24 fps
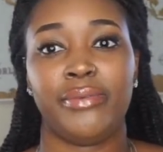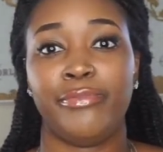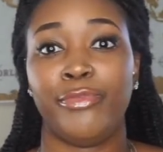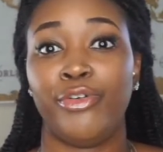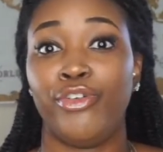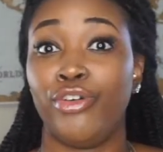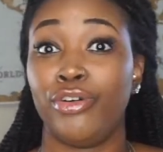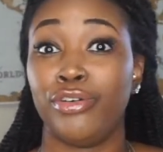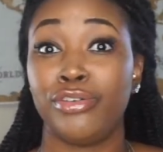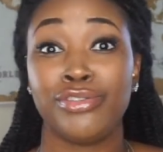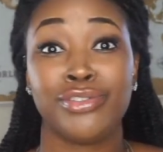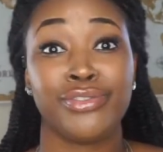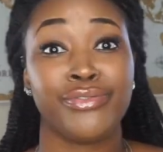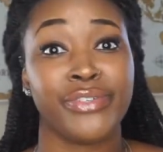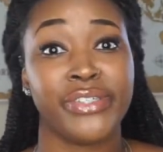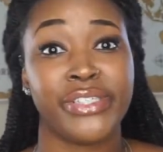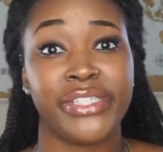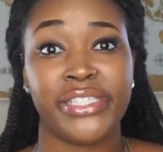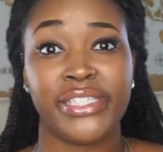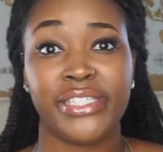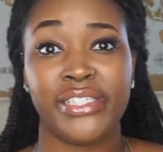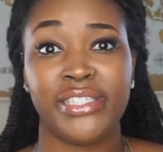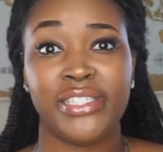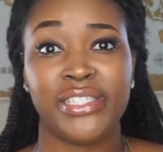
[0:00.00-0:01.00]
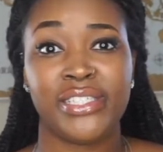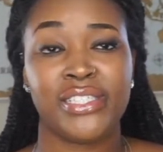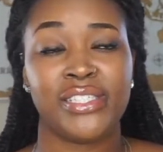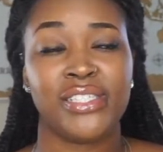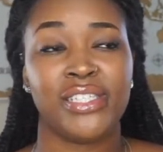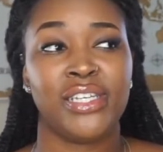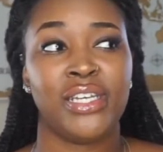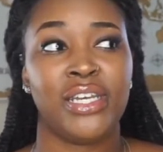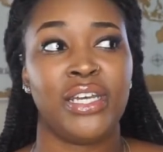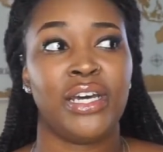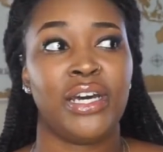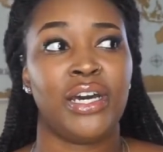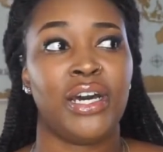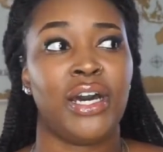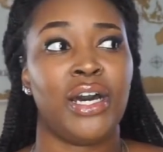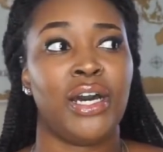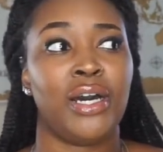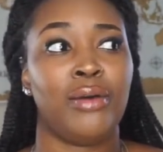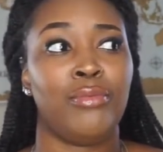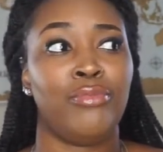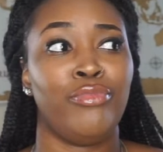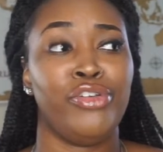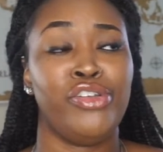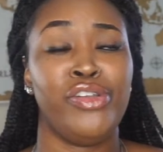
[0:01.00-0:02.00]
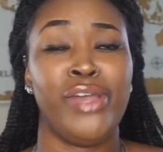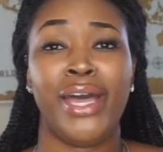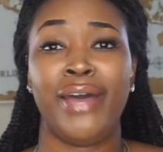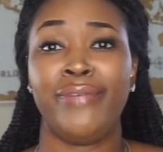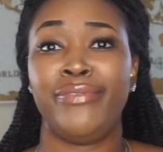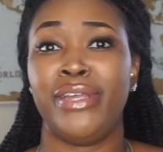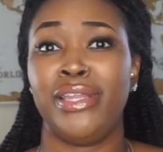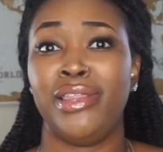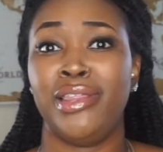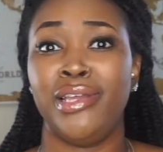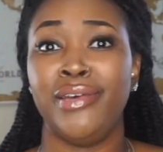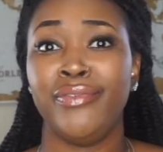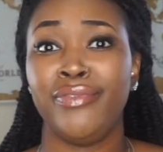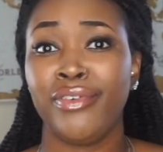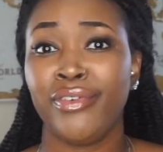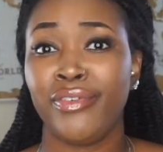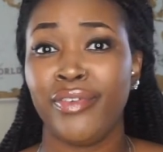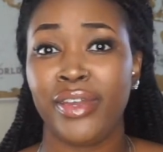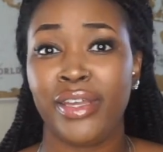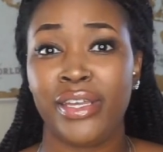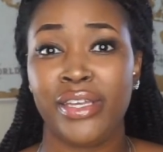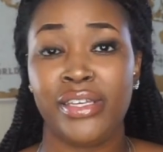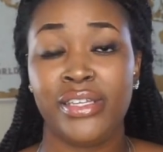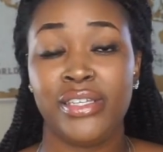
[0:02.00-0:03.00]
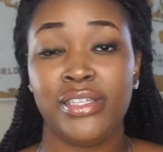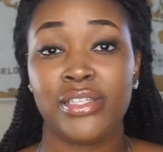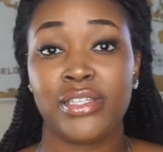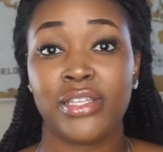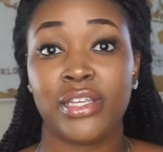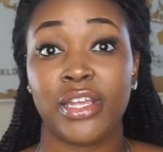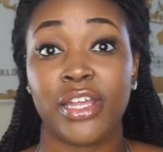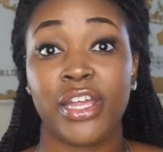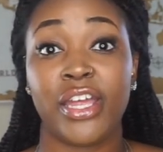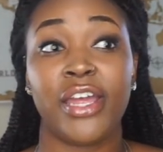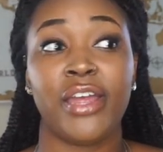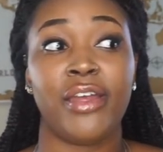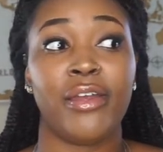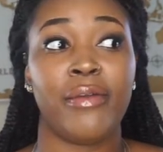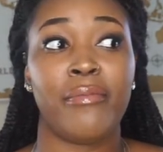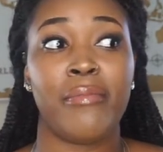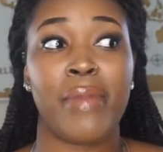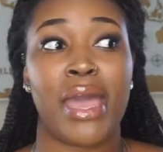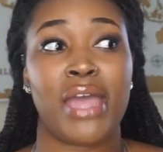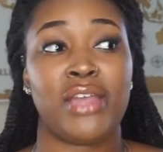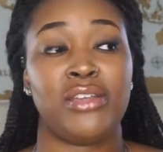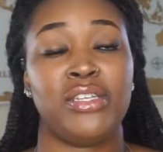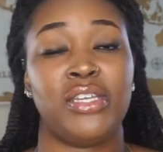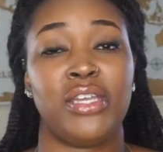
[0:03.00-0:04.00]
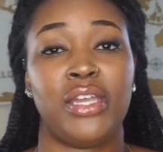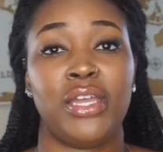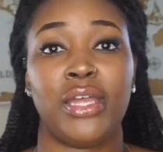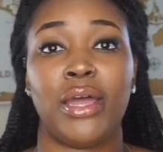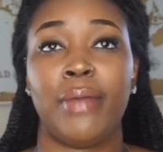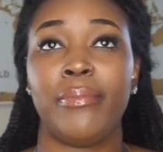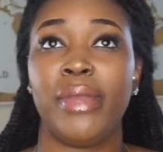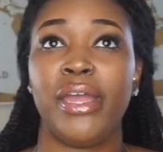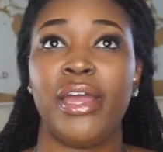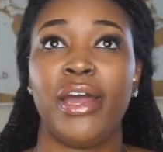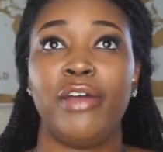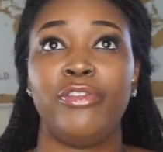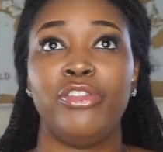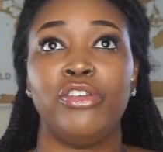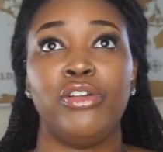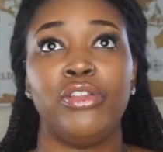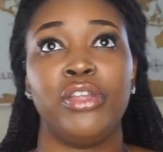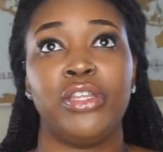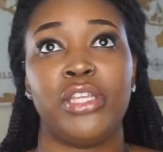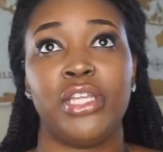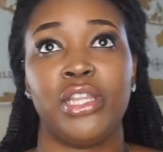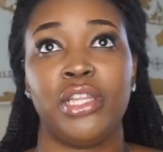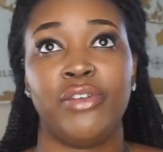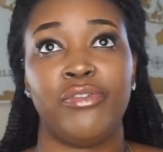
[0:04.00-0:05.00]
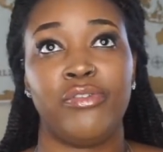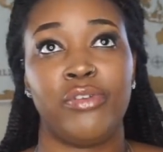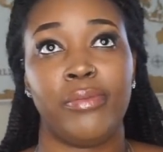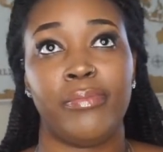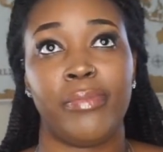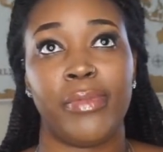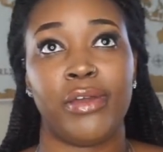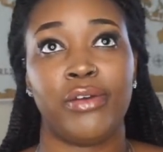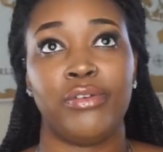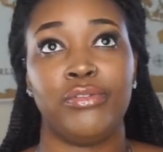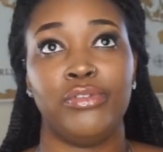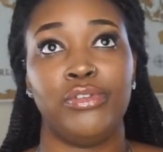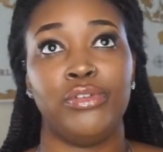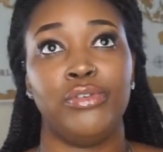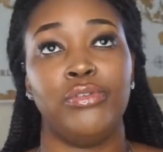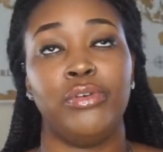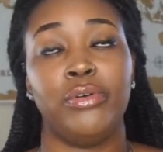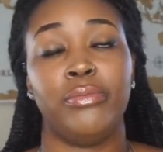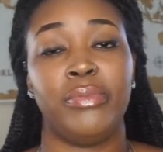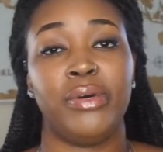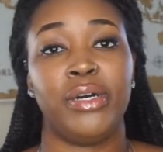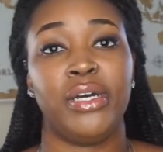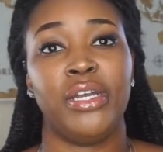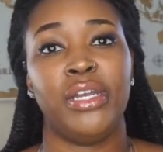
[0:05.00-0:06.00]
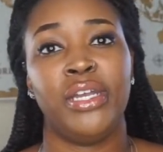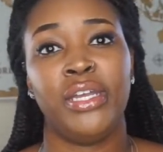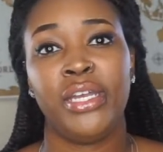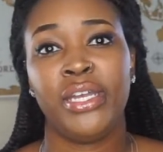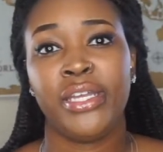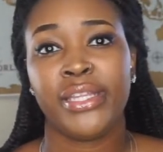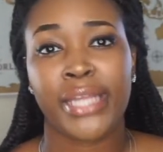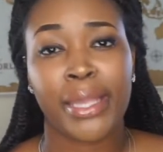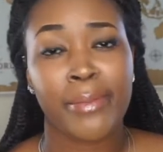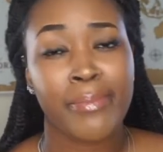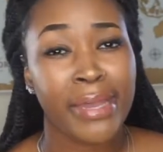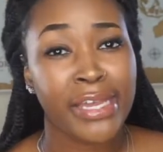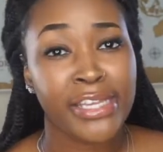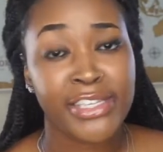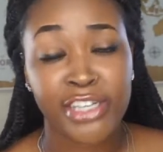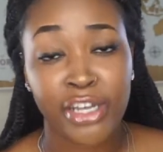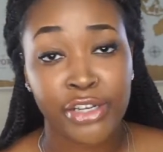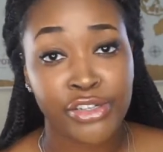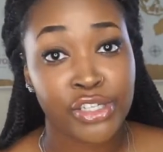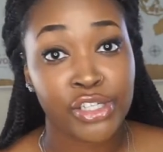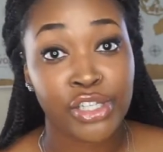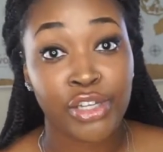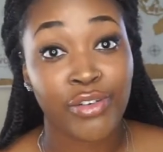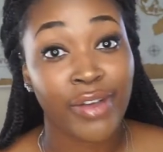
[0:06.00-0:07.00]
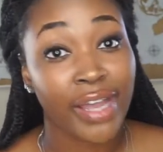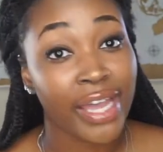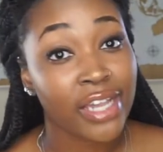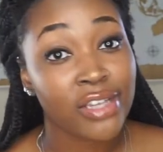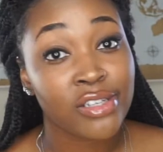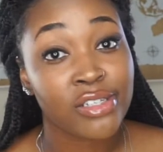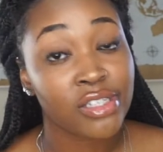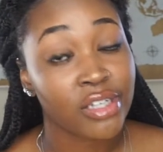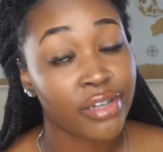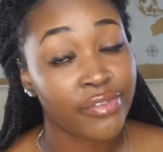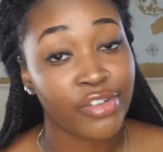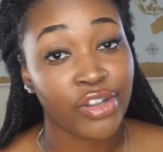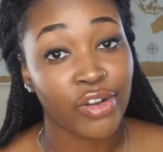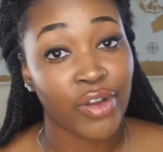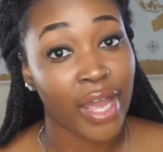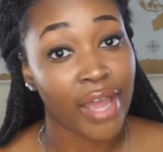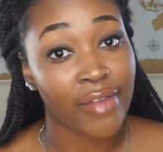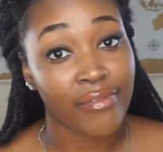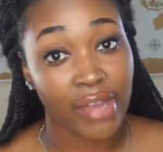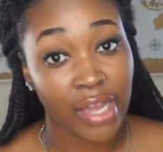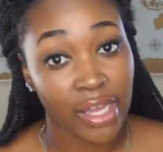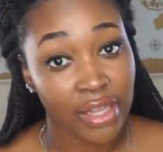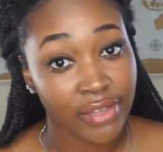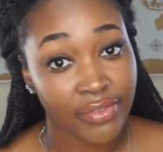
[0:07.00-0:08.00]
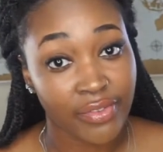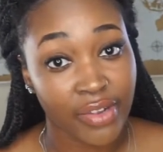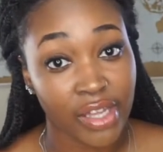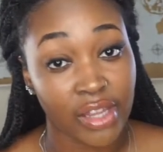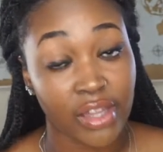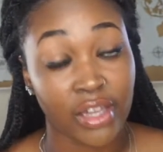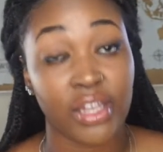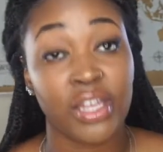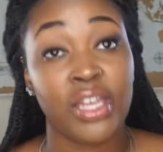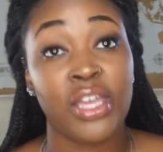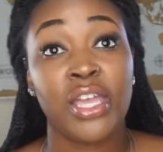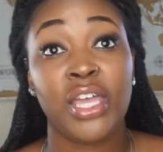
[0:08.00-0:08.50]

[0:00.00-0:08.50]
Groceries, when you have deliveries, imagine I know the delivery man gonna do it, but they may charge you a little extra if you don't have an elevator.